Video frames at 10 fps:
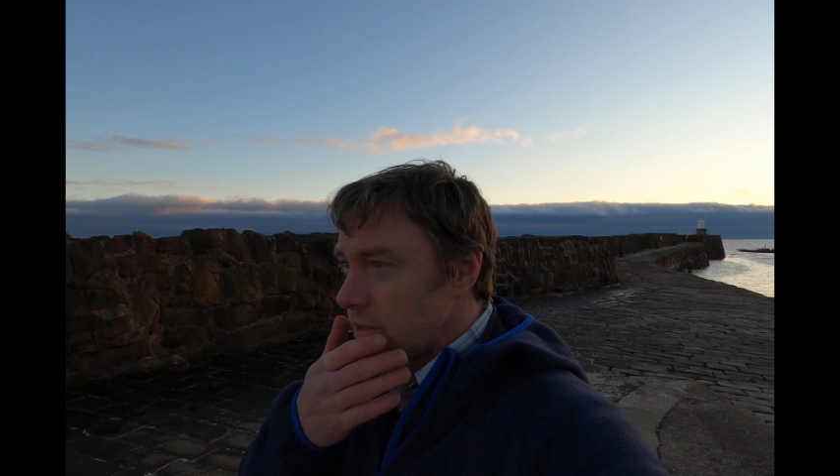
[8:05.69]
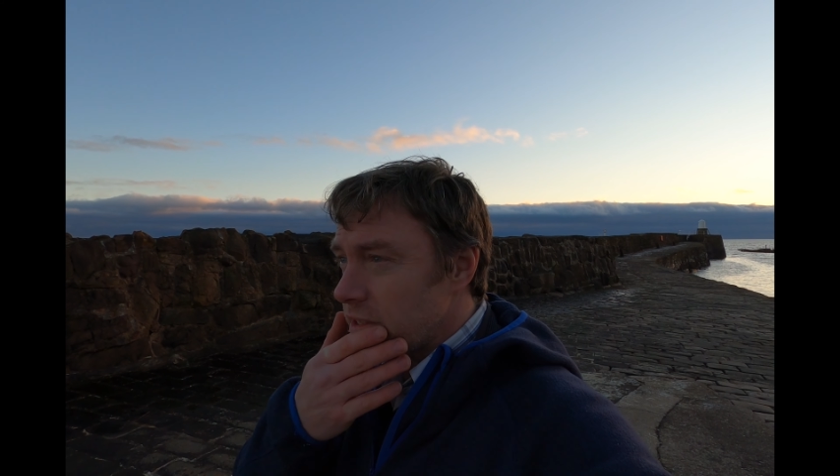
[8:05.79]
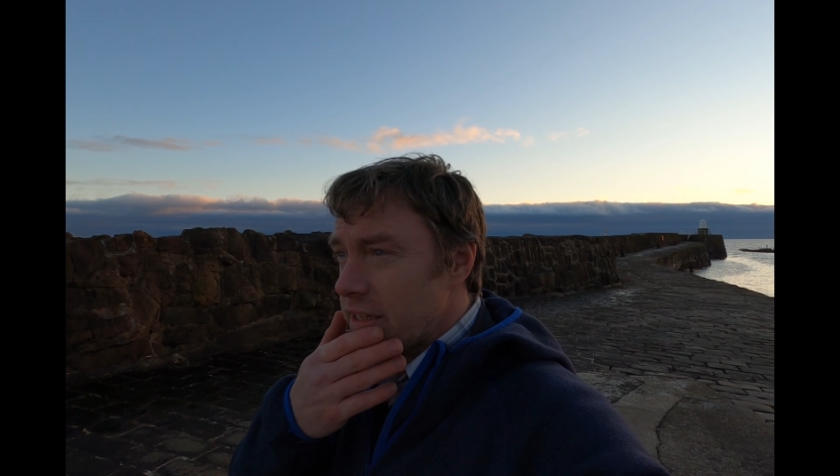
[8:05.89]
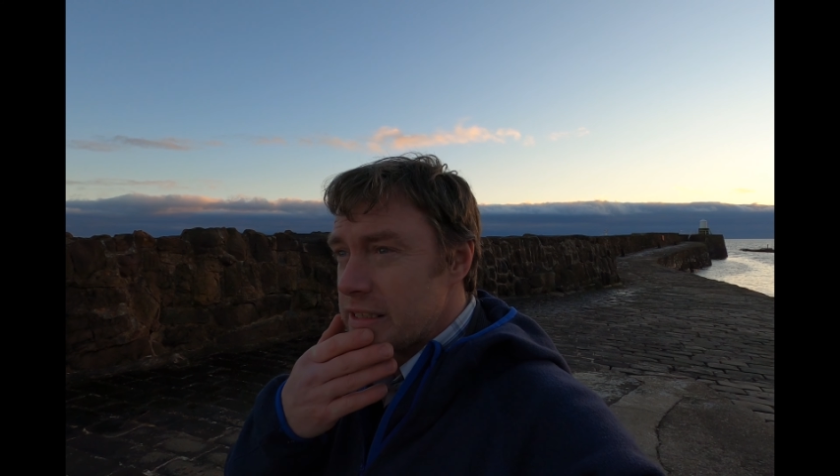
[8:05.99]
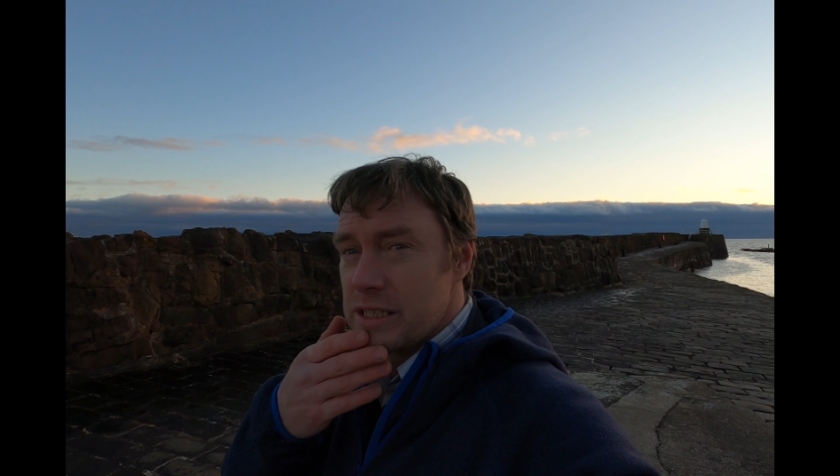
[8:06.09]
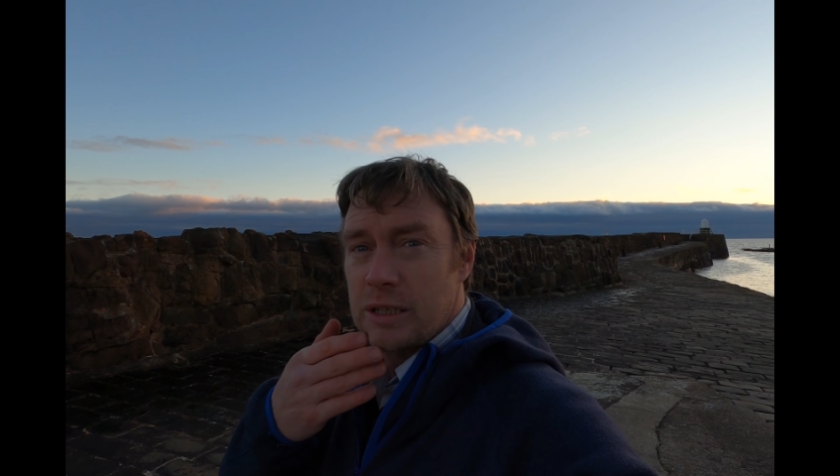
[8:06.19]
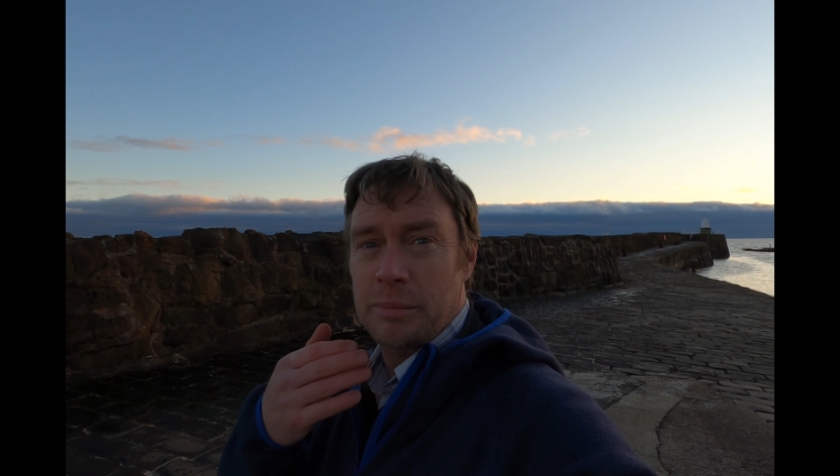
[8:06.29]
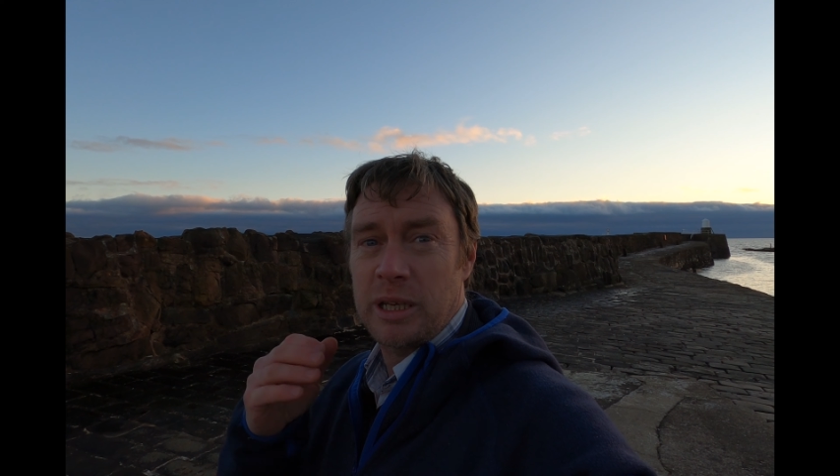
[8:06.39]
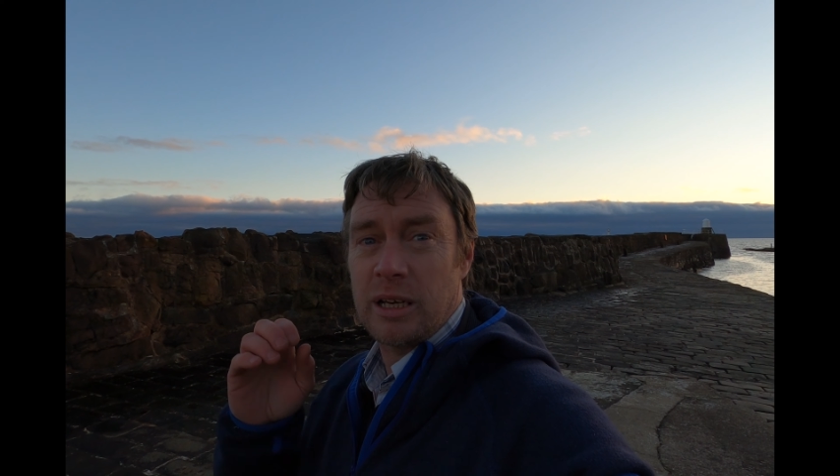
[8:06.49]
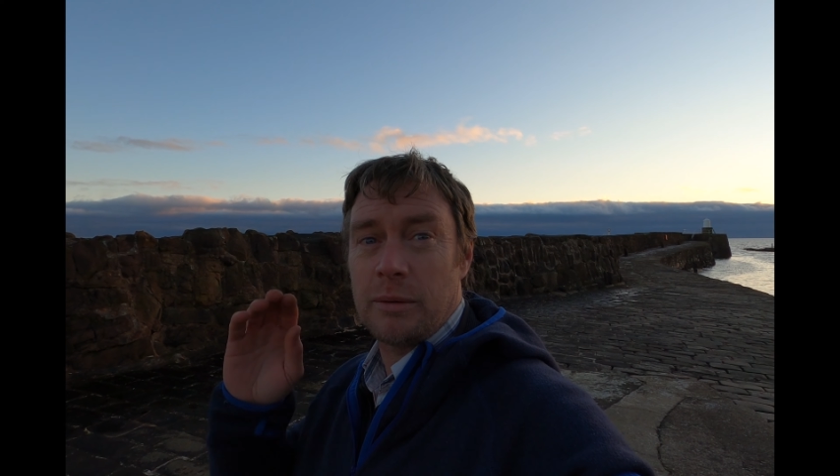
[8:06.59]
then it's going to
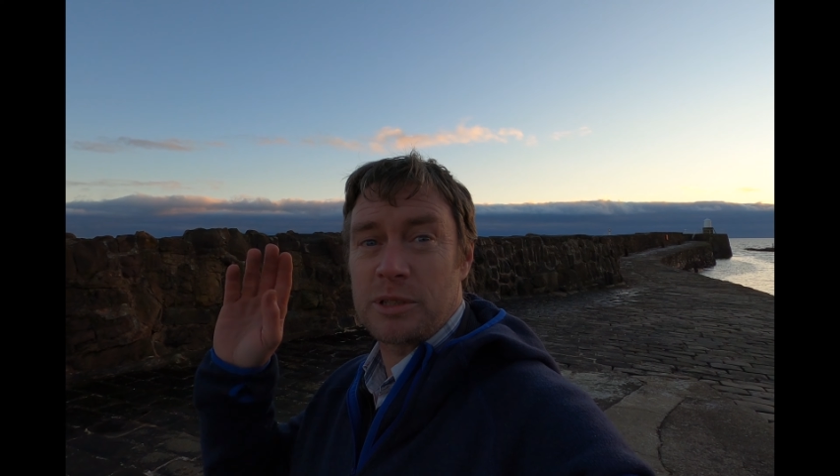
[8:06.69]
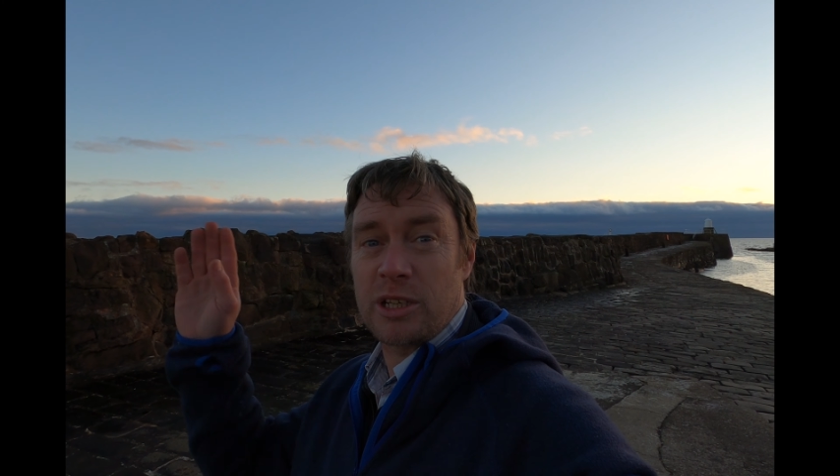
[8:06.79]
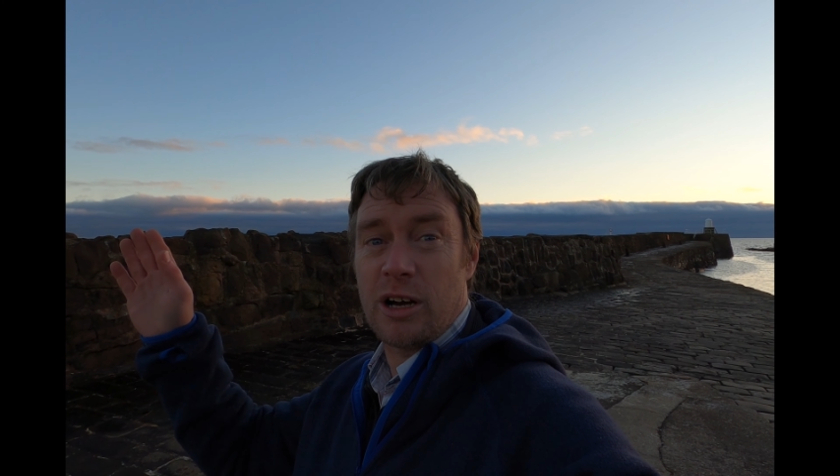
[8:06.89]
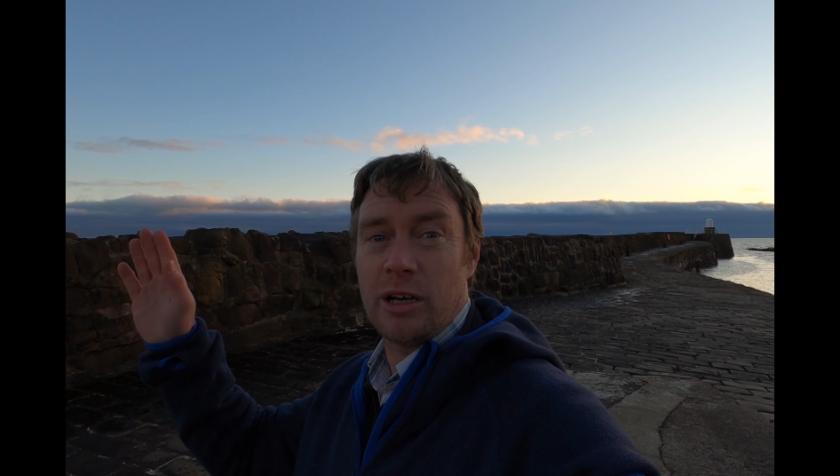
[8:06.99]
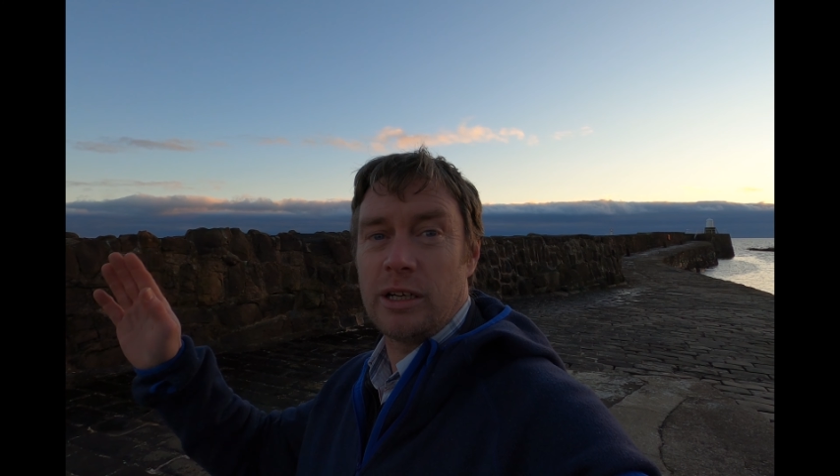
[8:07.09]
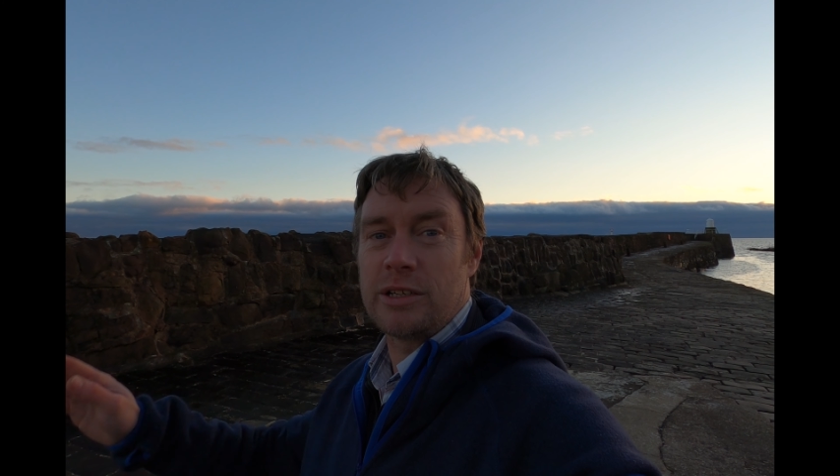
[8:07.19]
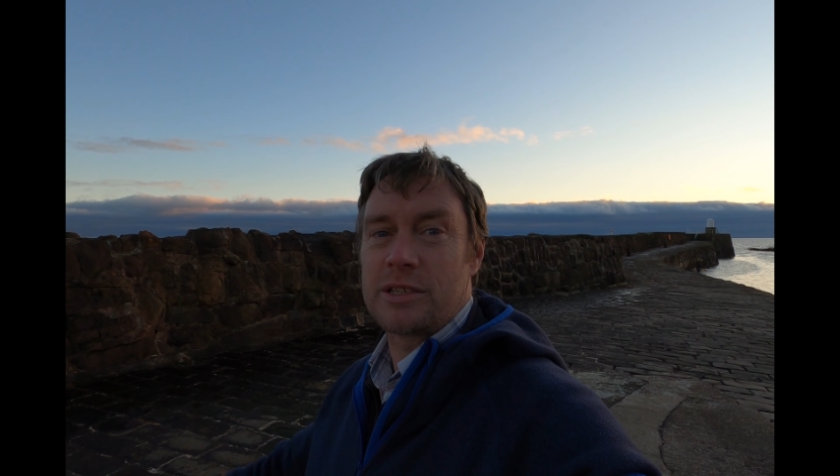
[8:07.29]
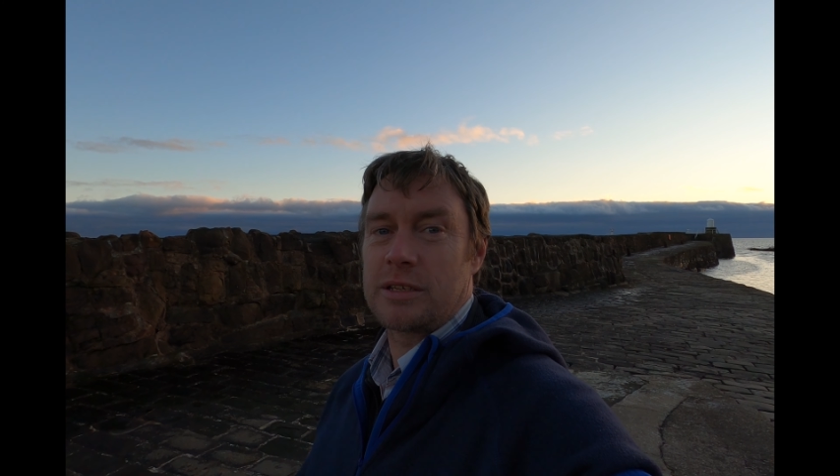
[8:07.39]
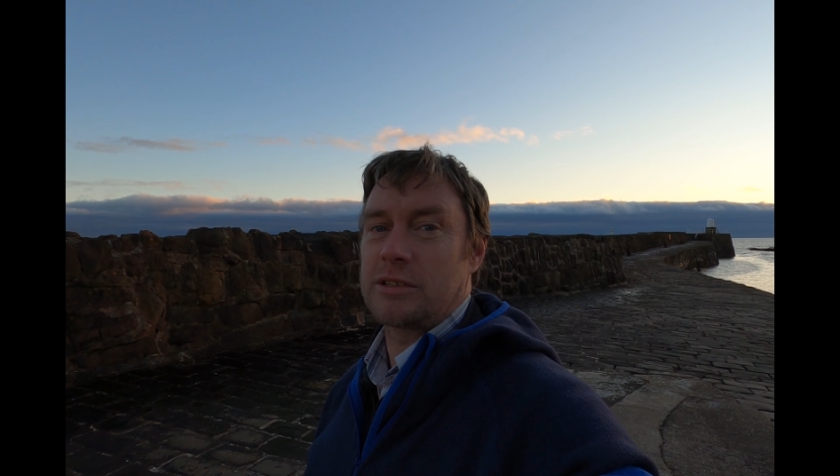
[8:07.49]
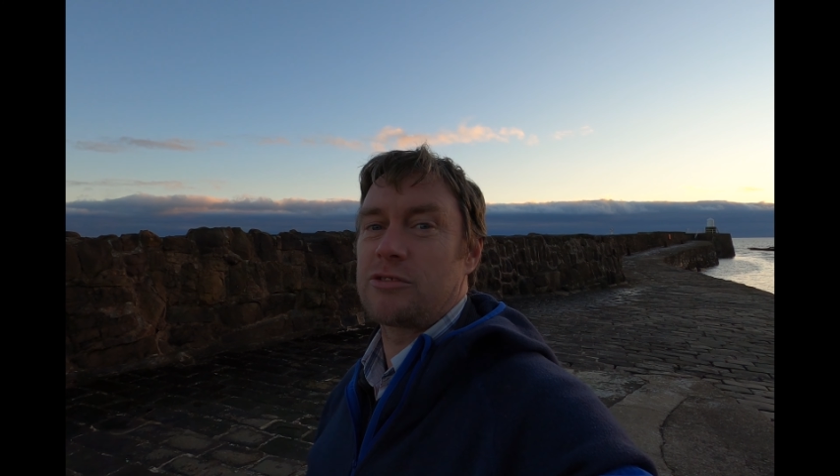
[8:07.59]
be up to the
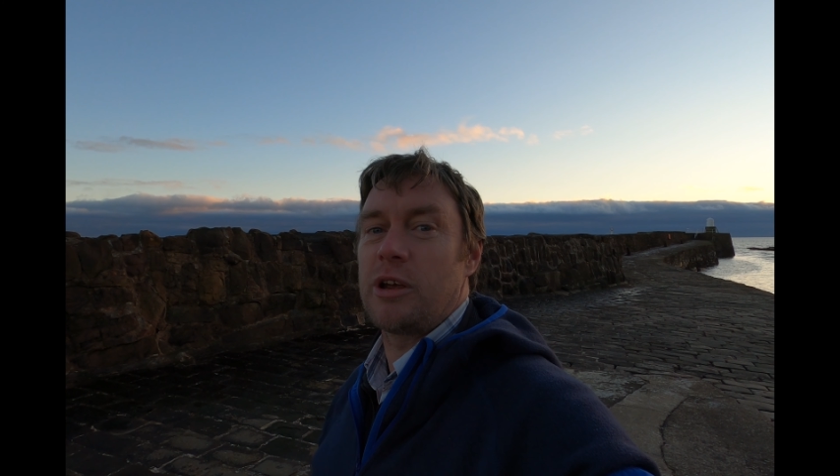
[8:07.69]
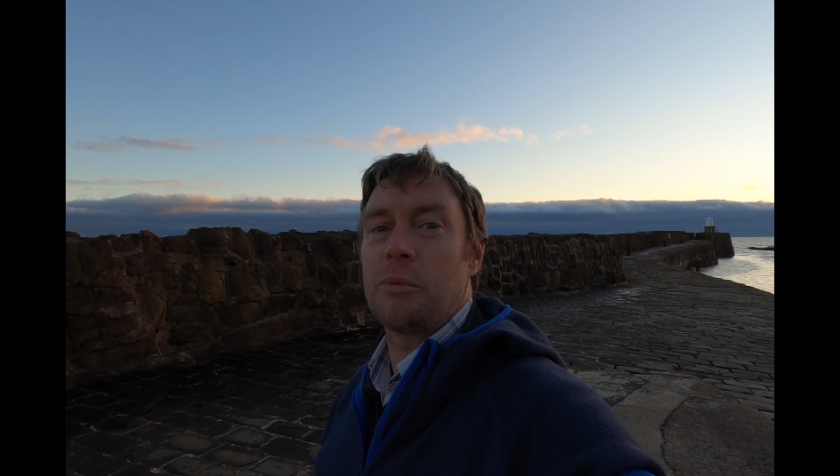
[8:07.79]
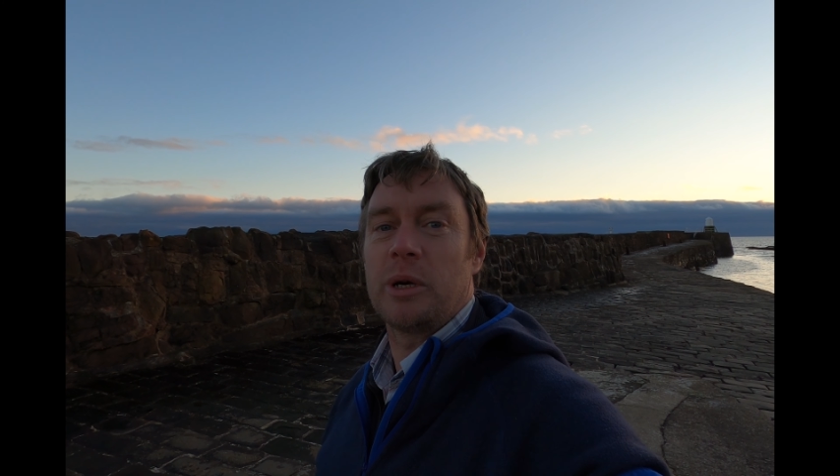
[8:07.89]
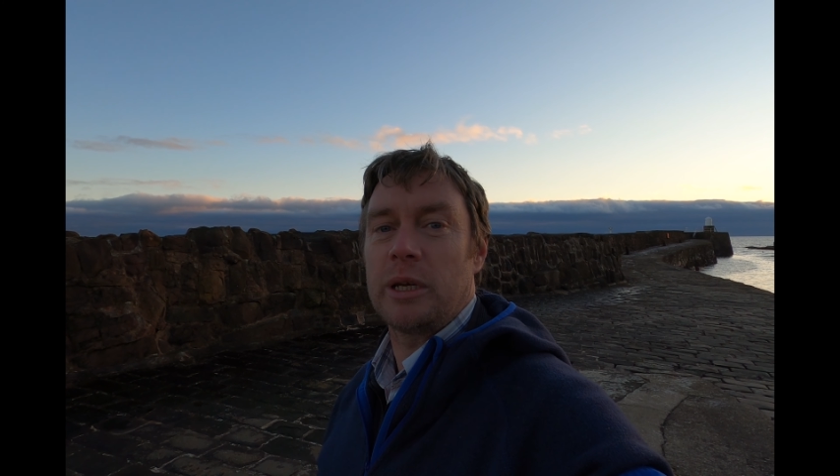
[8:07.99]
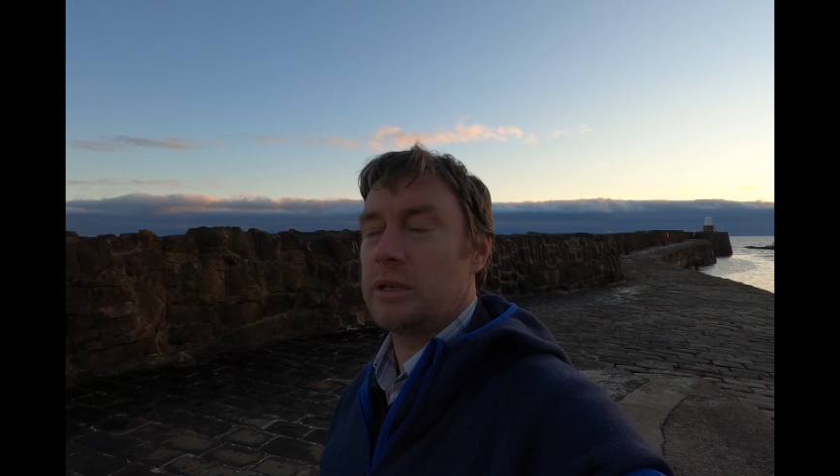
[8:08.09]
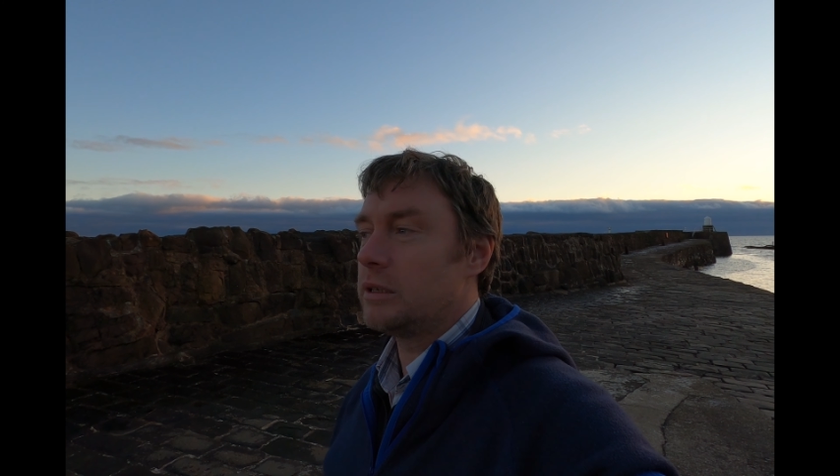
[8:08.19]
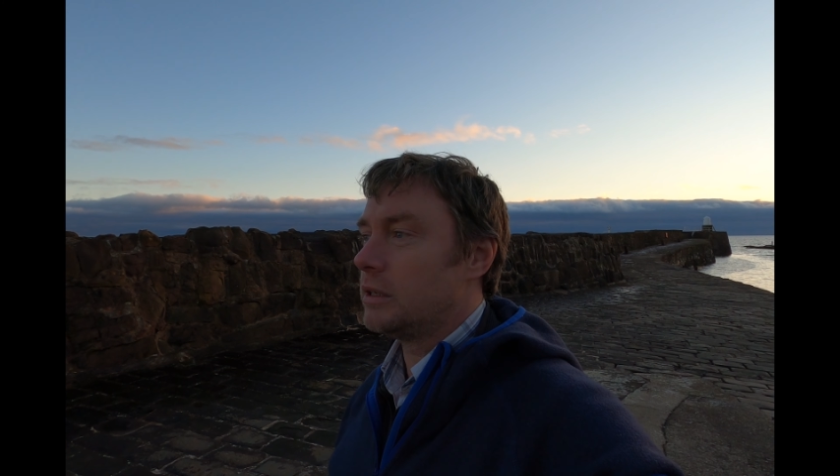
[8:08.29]
Highlands straight away.